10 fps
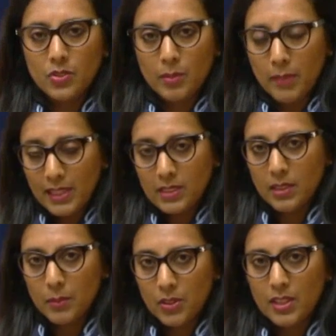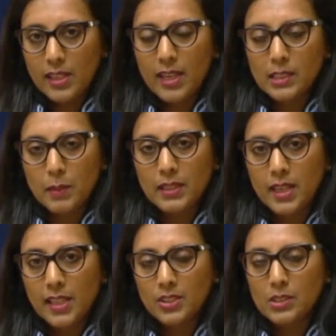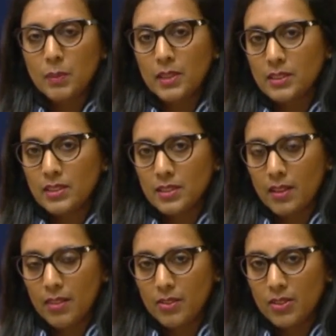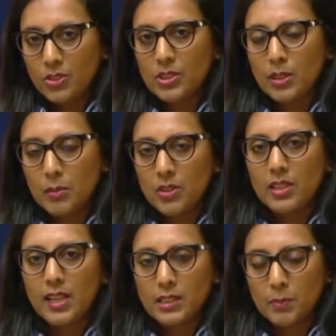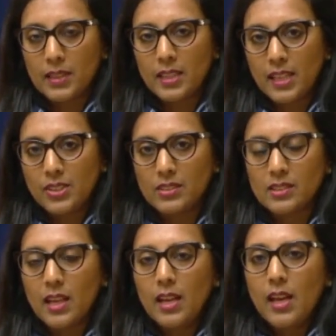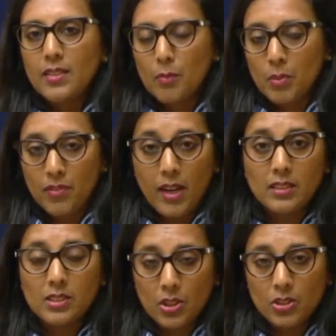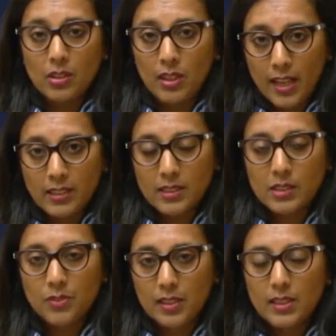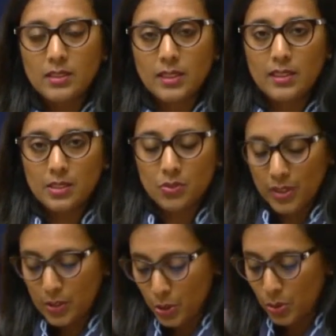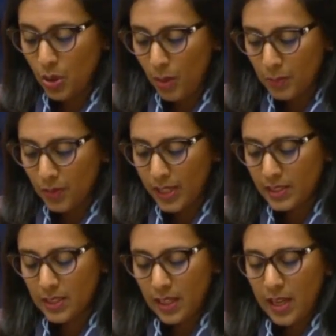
meets community expectations, because it's those community expectations that provide the social license for this industry to operate.